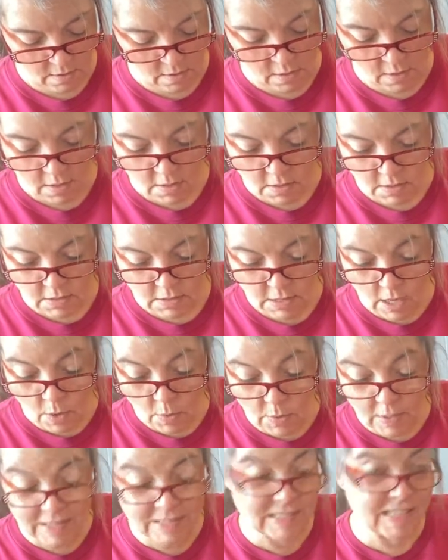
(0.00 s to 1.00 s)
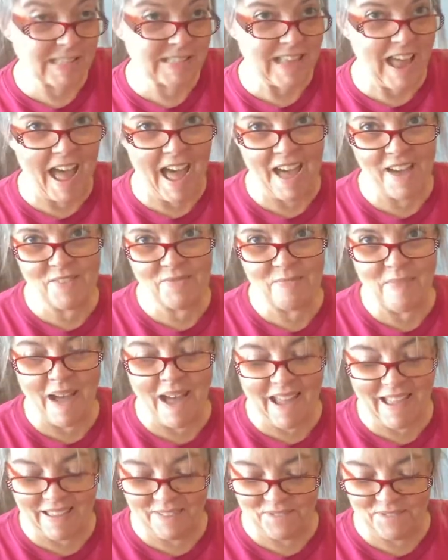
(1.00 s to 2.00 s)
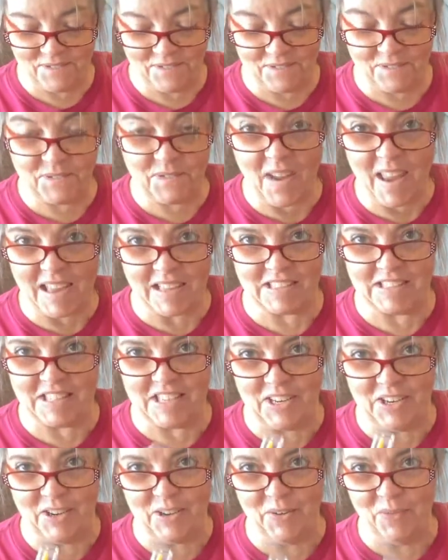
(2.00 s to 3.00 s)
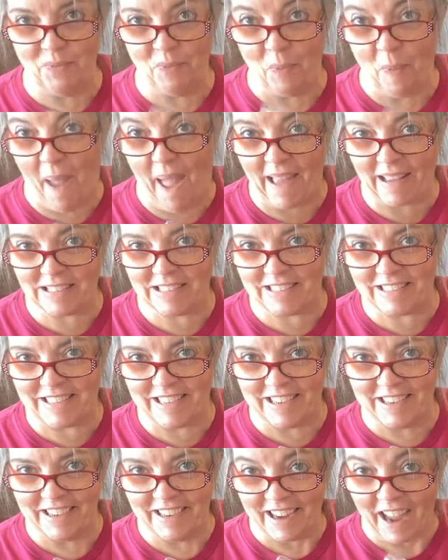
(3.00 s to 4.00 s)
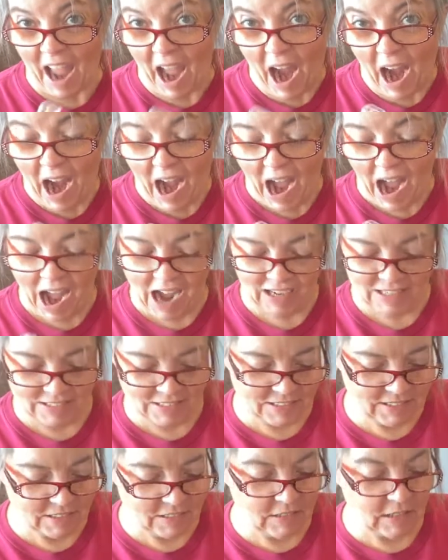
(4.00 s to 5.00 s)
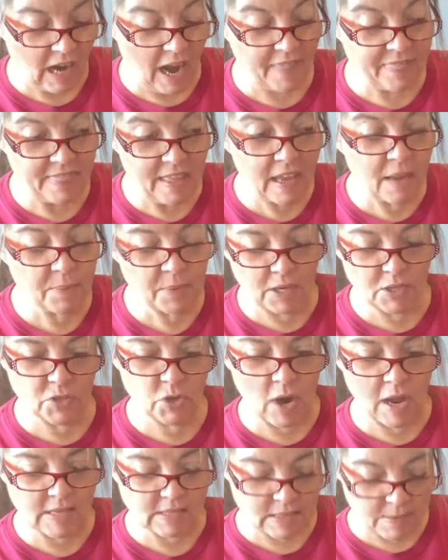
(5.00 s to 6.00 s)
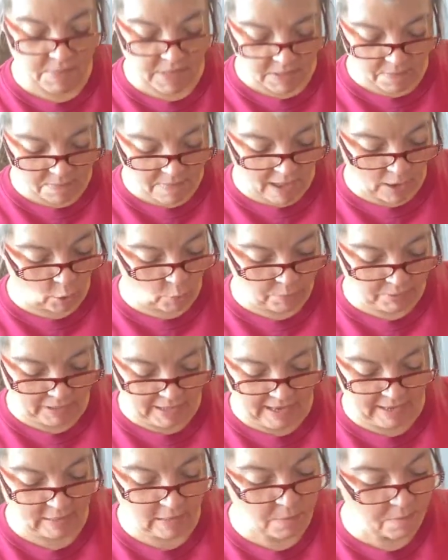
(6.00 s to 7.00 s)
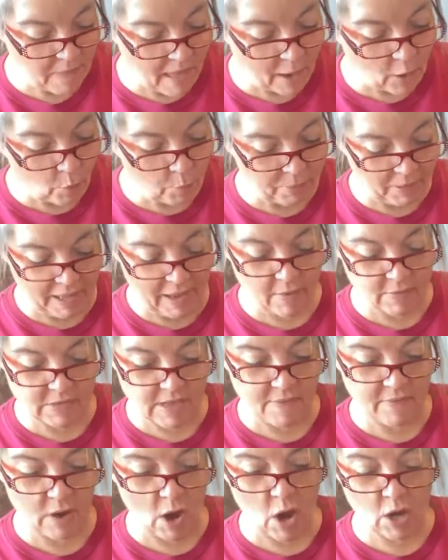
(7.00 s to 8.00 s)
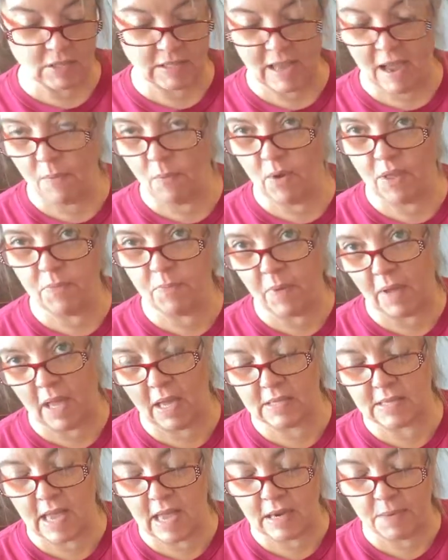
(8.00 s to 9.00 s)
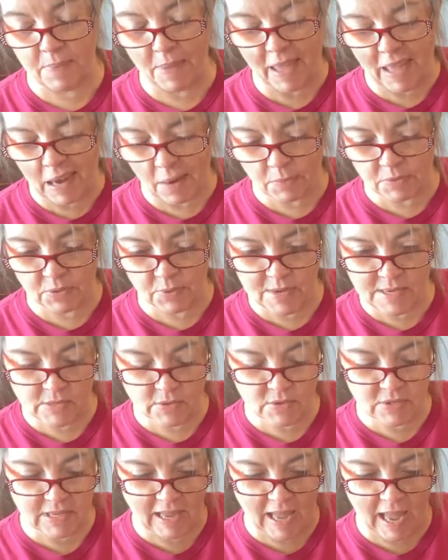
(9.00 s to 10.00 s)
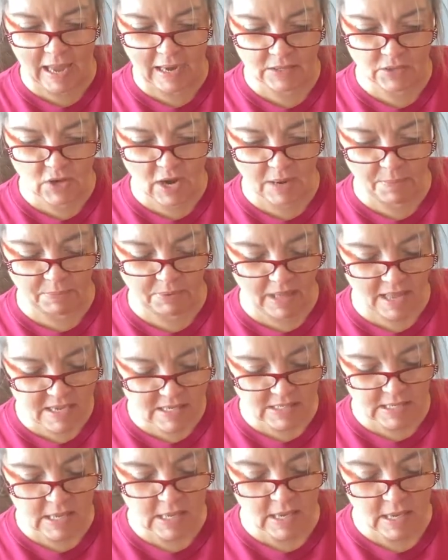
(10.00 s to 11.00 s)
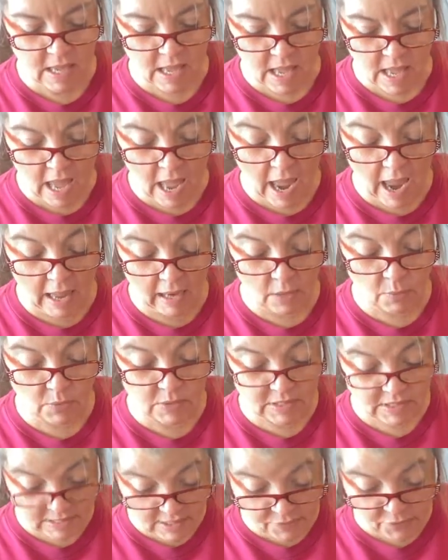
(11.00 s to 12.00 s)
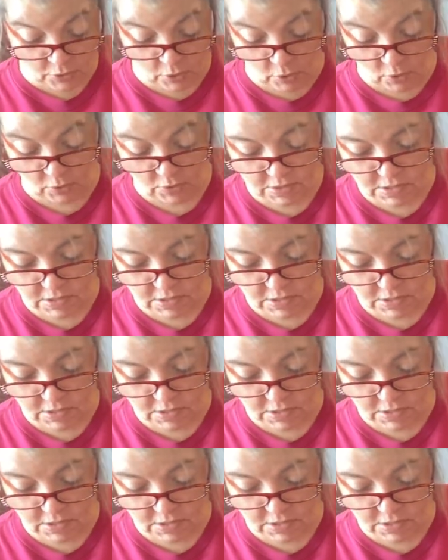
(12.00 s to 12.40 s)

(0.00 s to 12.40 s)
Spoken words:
So since I have my fancy new wax stick, I think I'm going to try some of the metal bling. The metal bling I was having a hard time with because I had to pick it up with tweezers and kind of try to place it, and it was difficult.